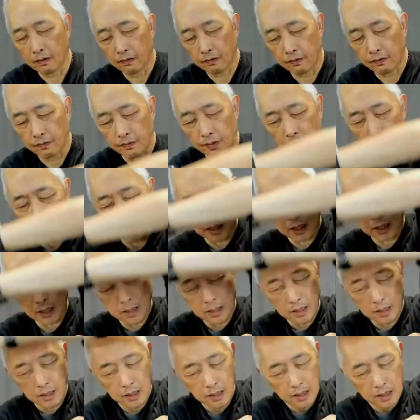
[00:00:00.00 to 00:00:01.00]
feel it,
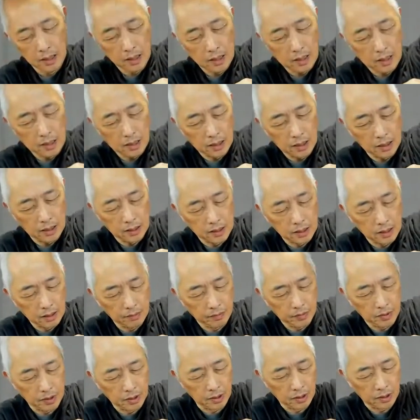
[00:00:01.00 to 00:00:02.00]

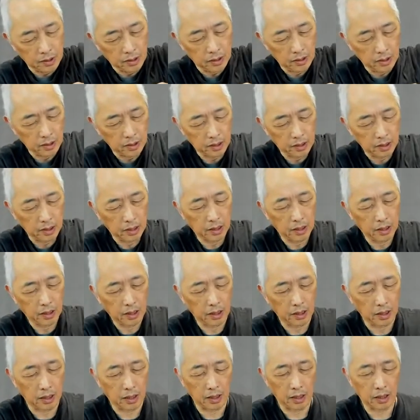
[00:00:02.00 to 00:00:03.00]
accept it,
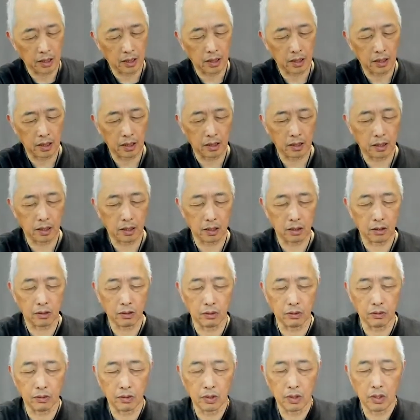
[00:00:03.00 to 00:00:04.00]
and then let it
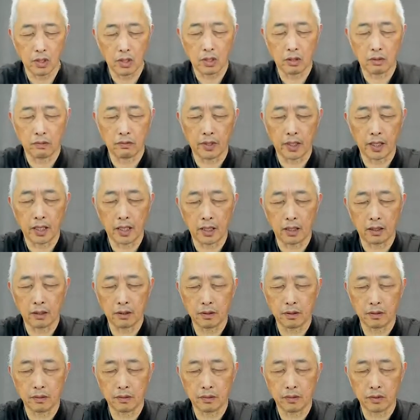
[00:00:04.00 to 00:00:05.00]
go. Right hand,
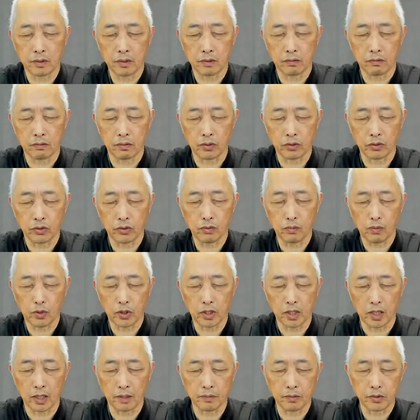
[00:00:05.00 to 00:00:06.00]
two more
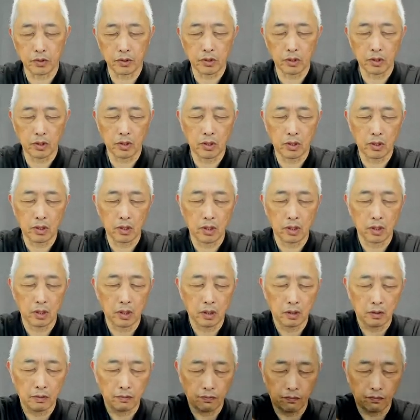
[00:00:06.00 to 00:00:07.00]
times.
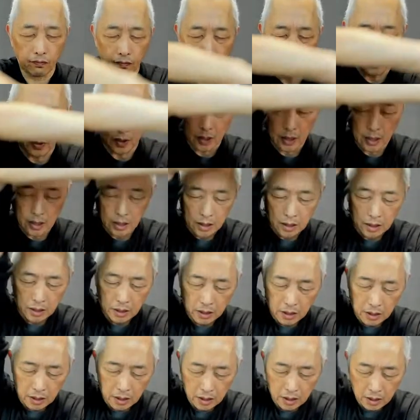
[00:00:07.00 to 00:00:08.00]
Feel it,
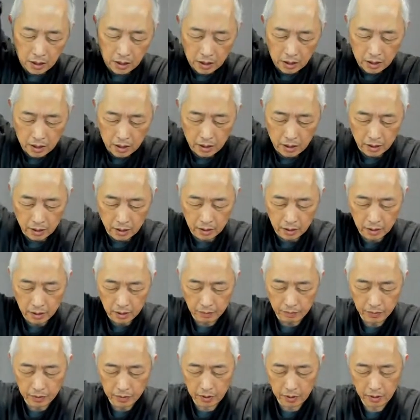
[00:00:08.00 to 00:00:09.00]

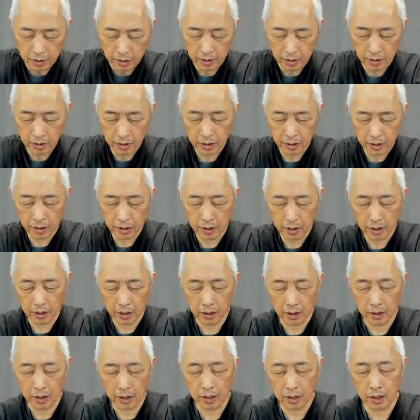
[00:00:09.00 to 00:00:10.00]
accept it,
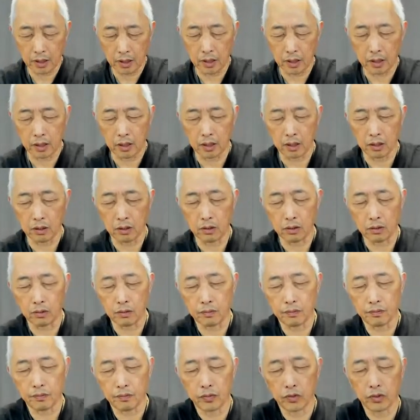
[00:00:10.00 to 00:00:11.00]
and then let it go.
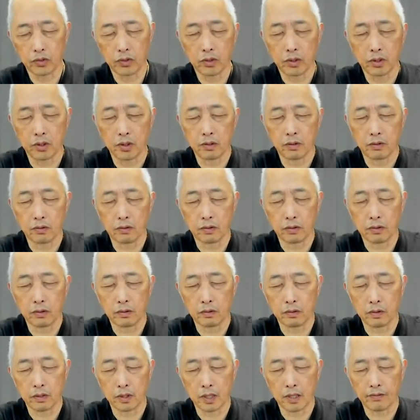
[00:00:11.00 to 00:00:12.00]

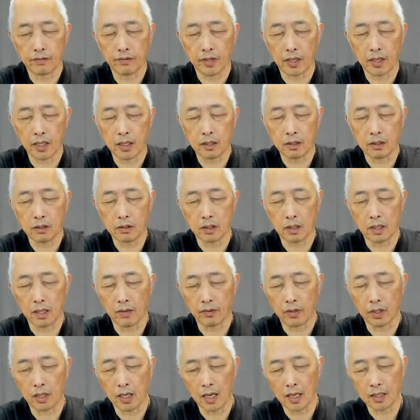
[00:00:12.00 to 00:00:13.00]
Left hand,
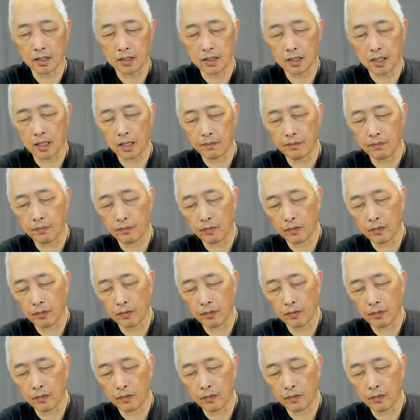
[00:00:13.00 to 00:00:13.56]
one last time.